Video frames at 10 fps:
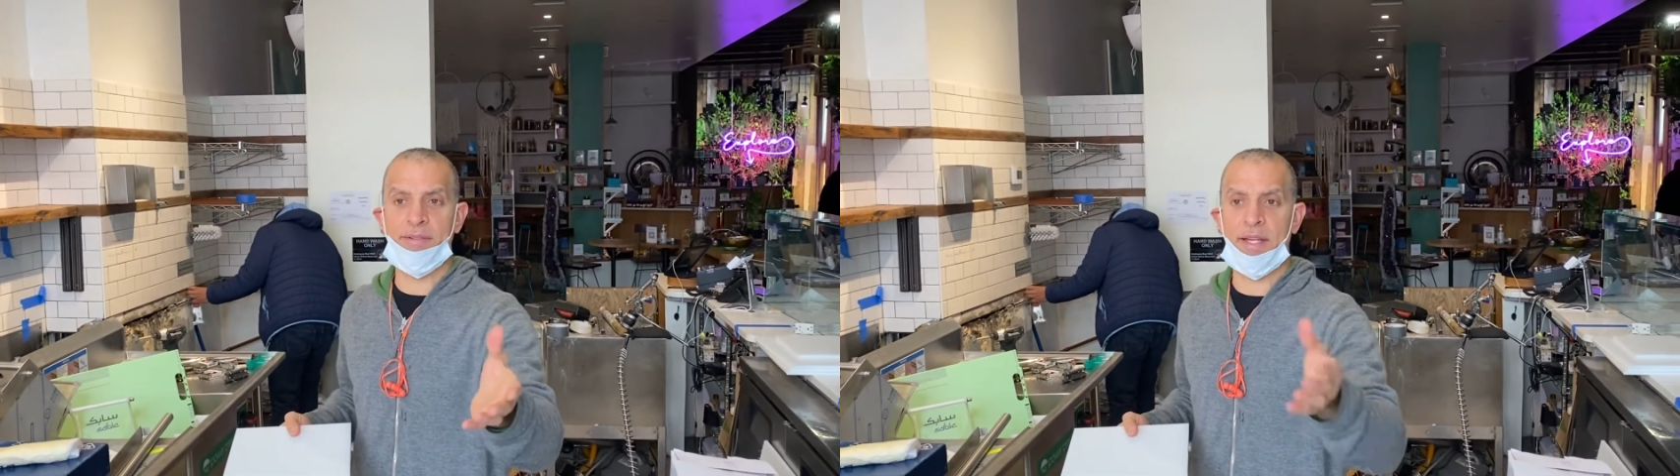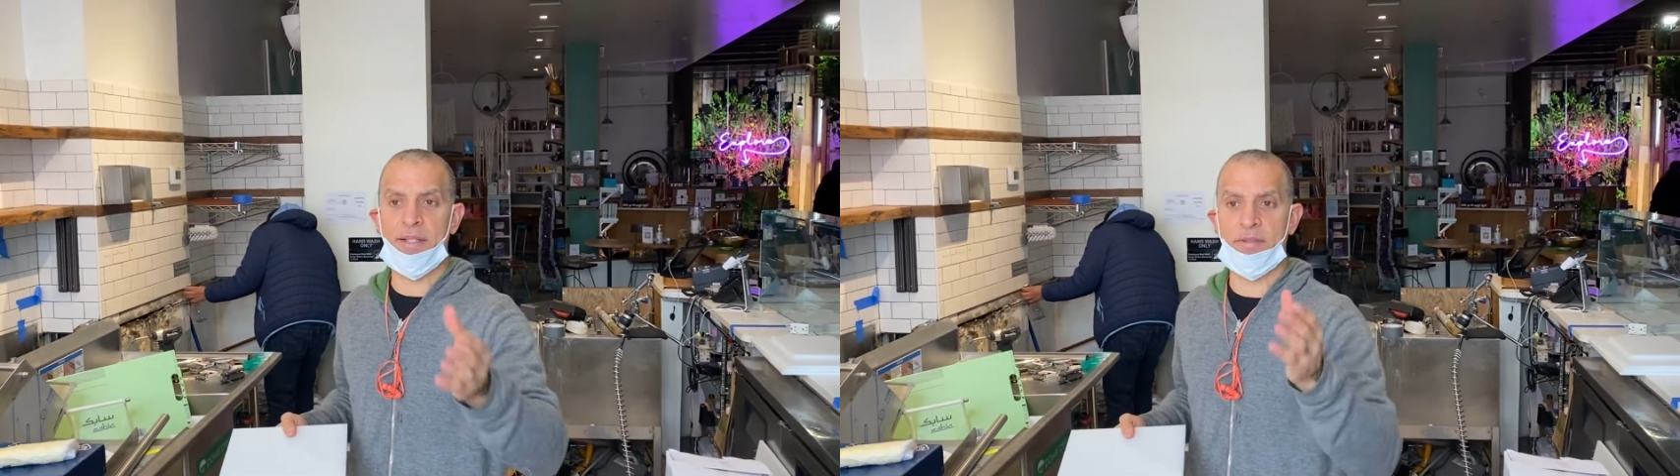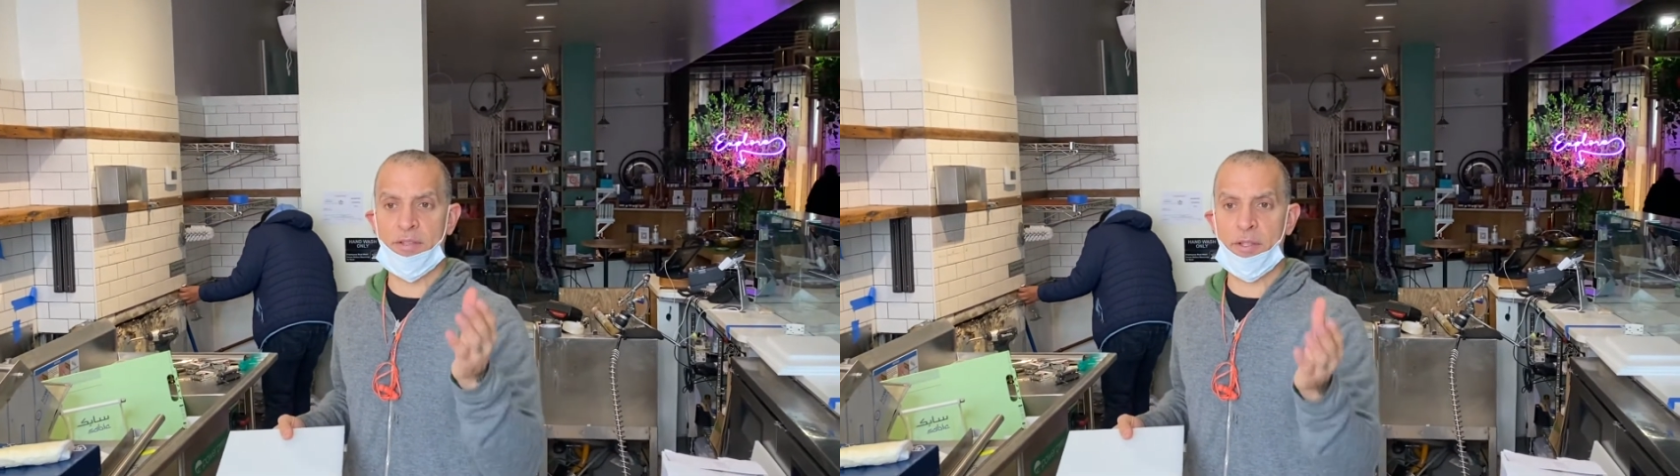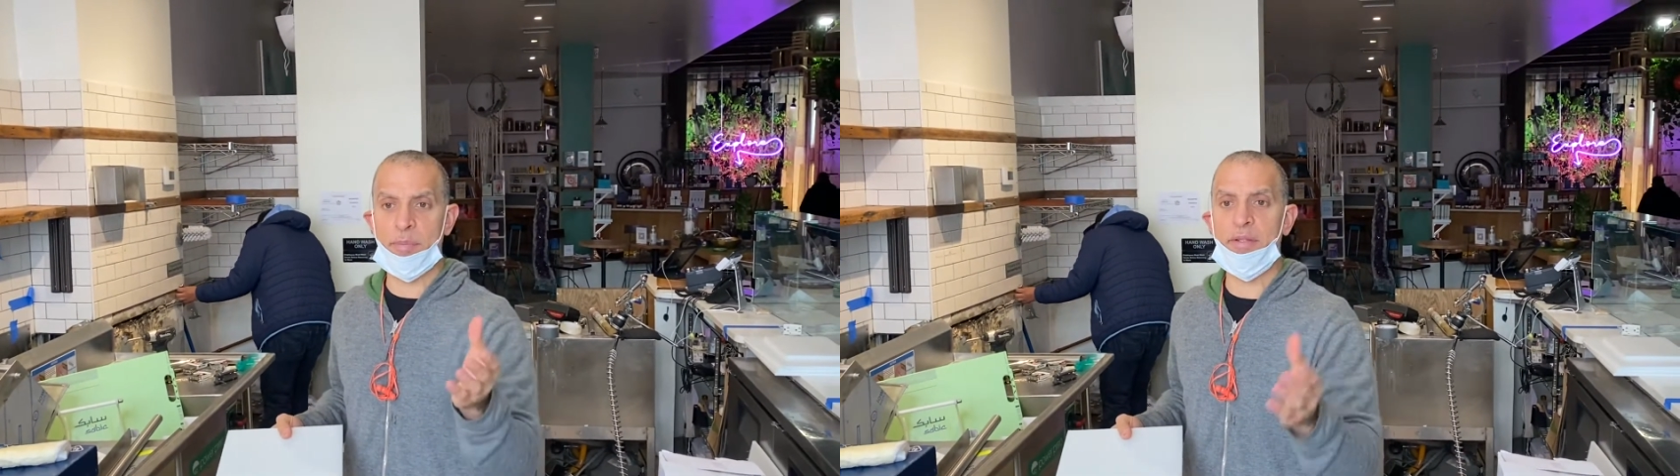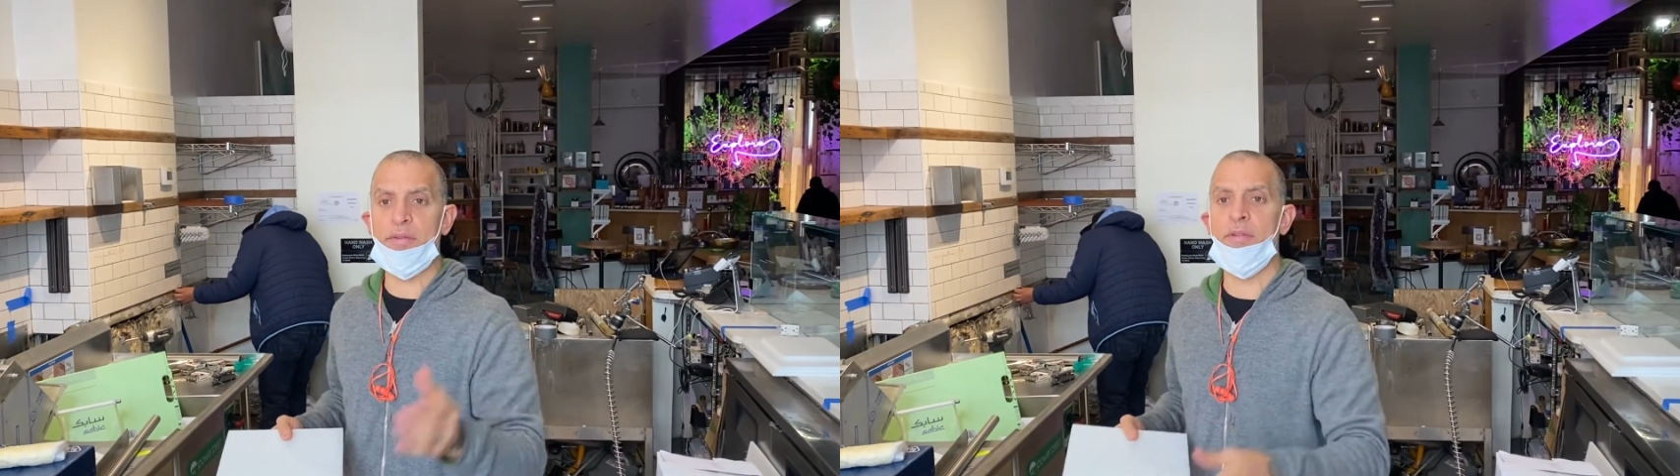stainless steel
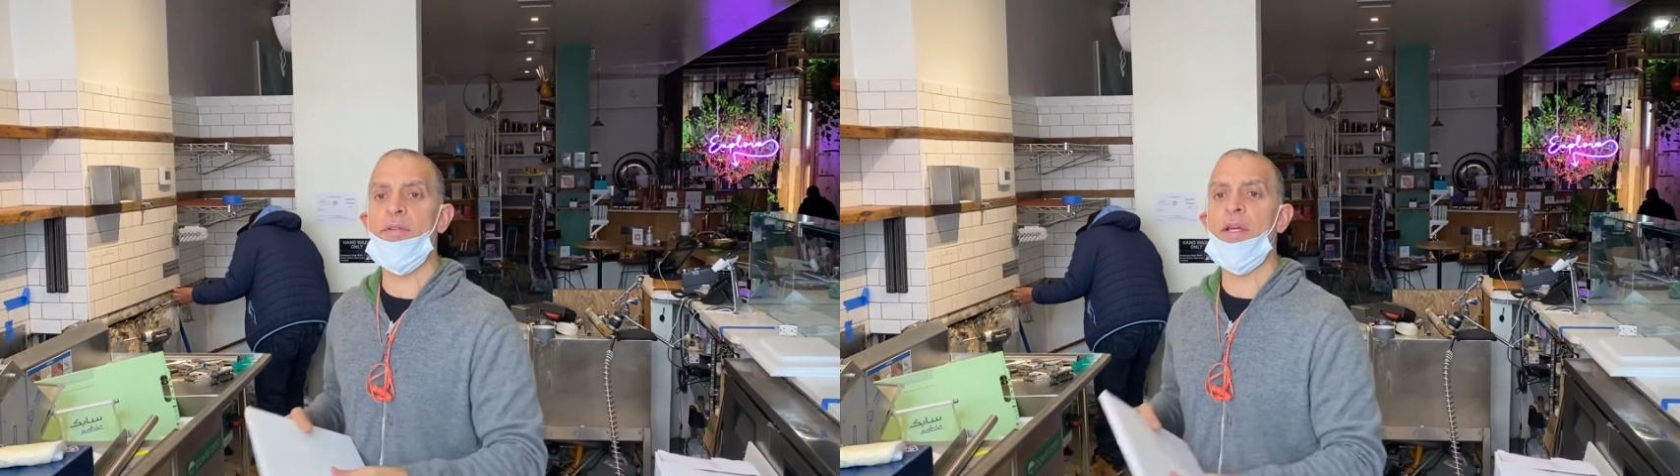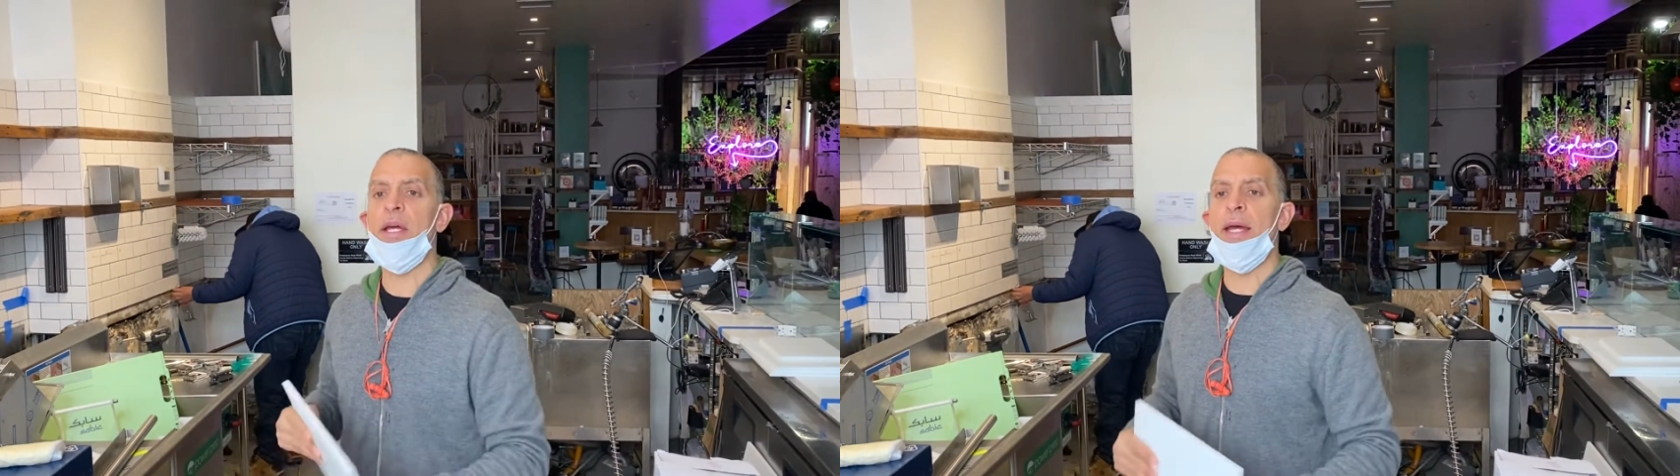pieces,